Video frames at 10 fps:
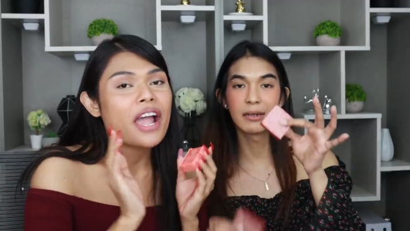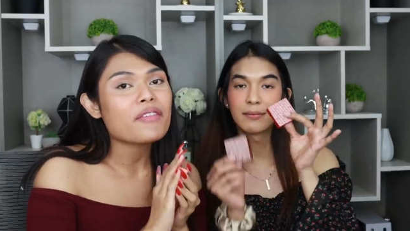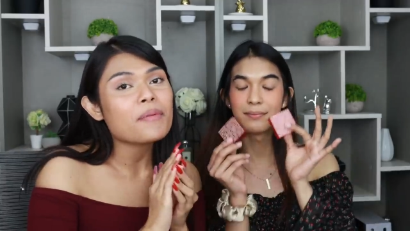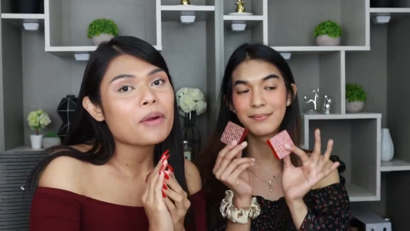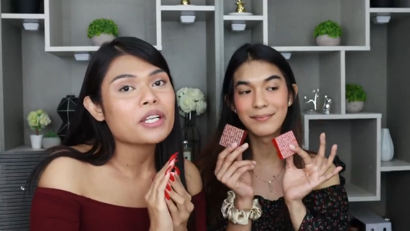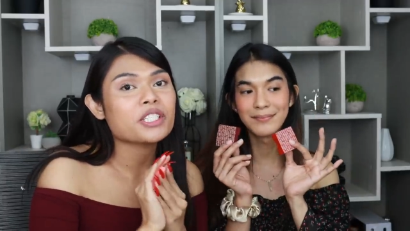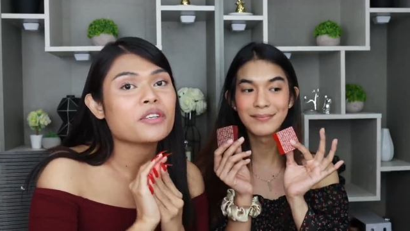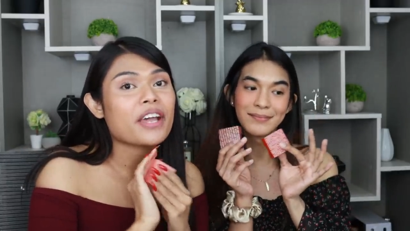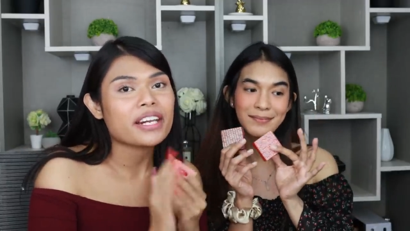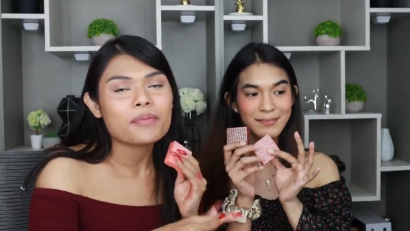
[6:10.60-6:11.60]
Speaker 1: for every
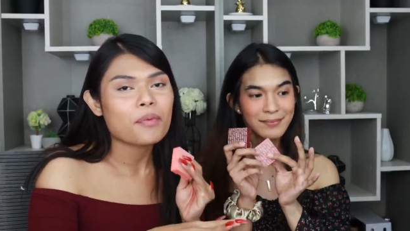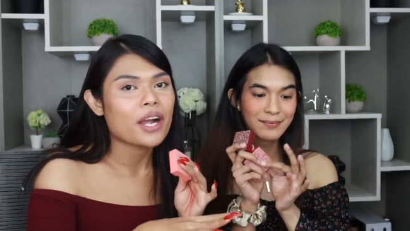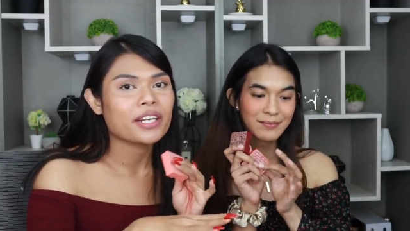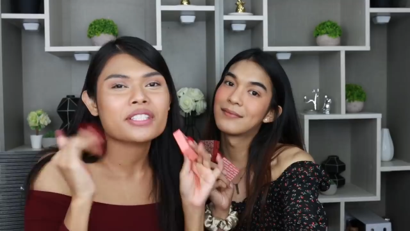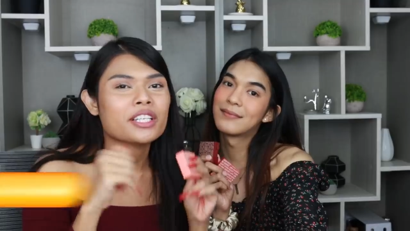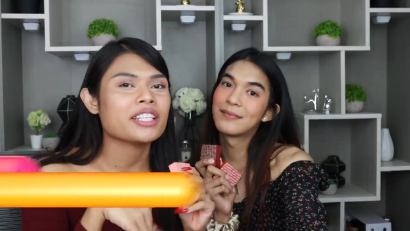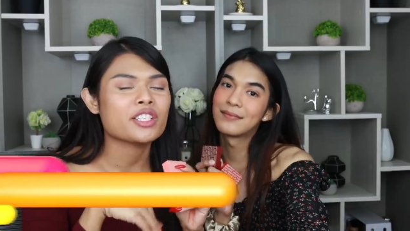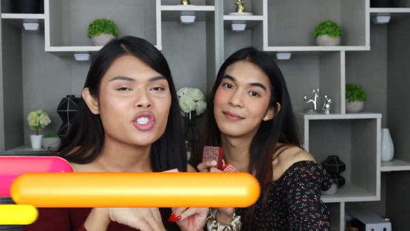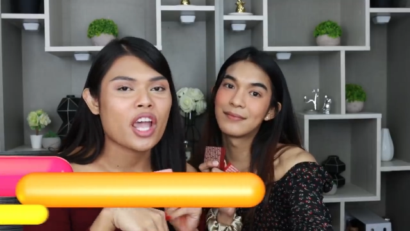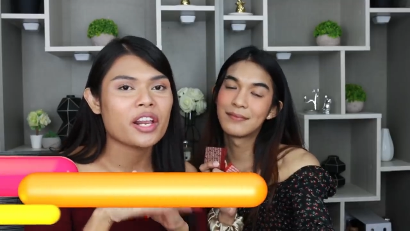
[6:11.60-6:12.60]
purchase of any product seen on
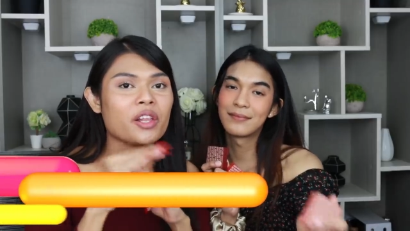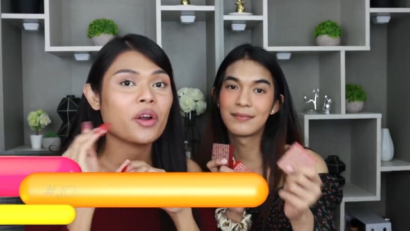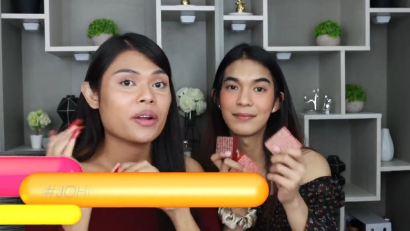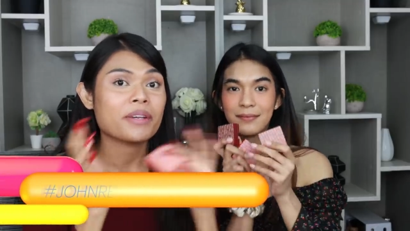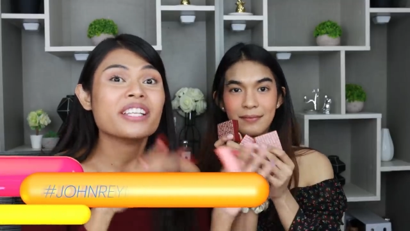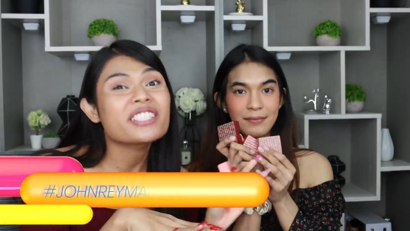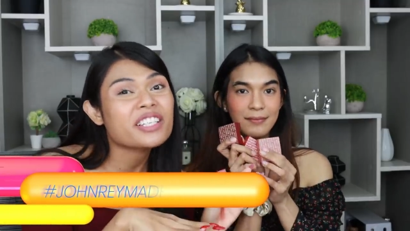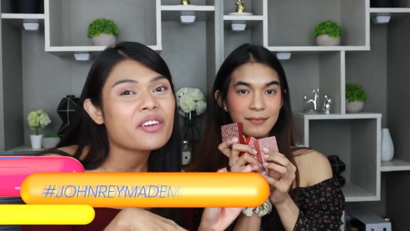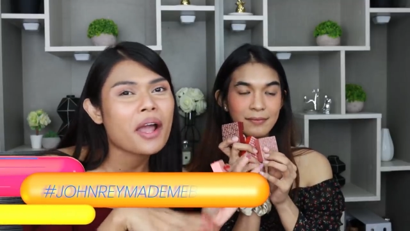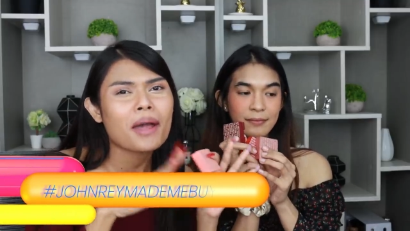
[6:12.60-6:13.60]
this channel or on
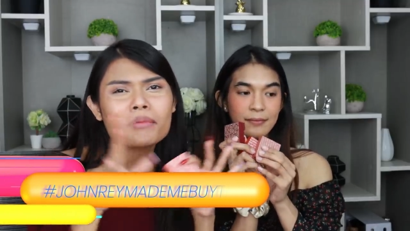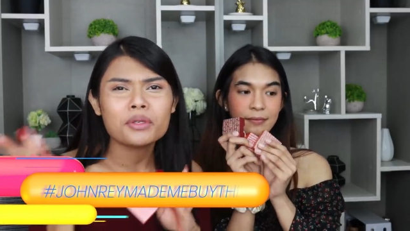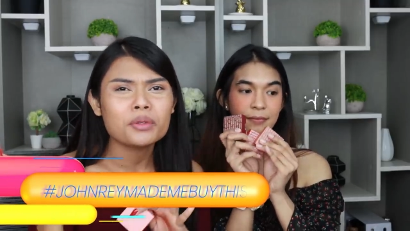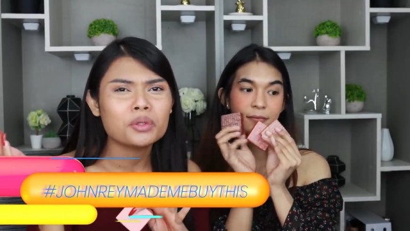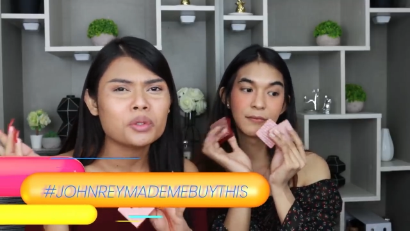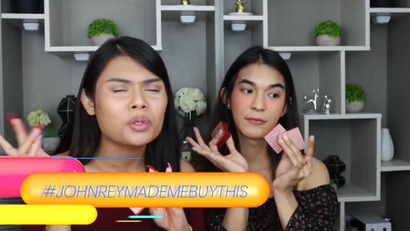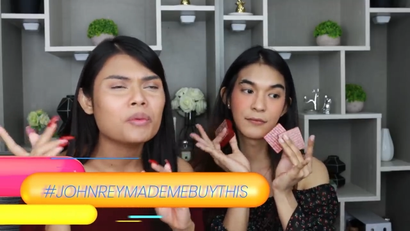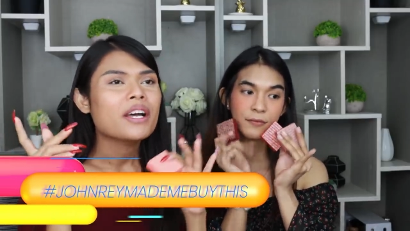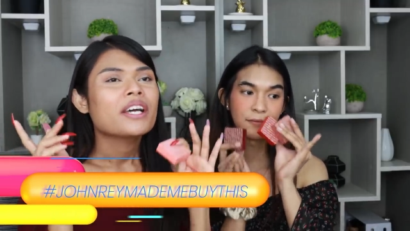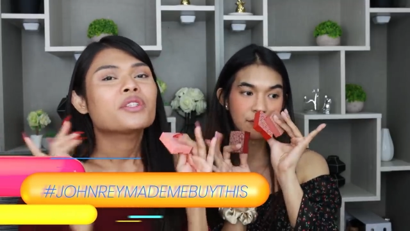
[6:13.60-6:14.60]
Instagram, YouTube,